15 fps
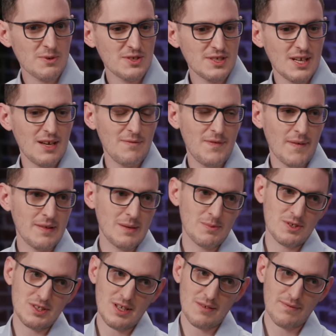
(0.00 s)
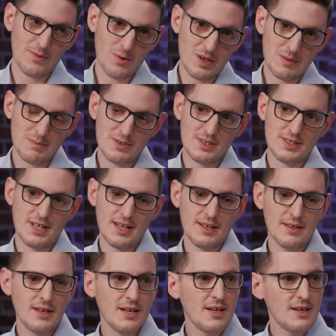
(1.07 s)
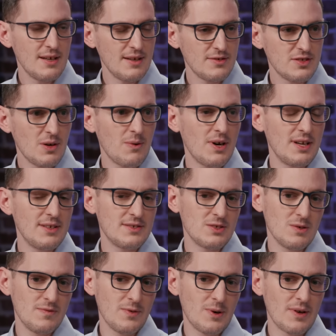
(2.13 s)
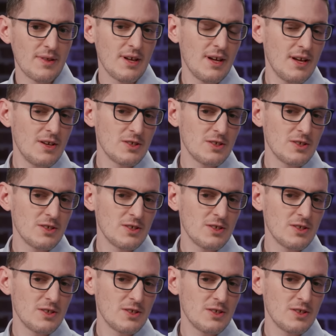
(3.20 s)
50%, 40%, so on and so forth.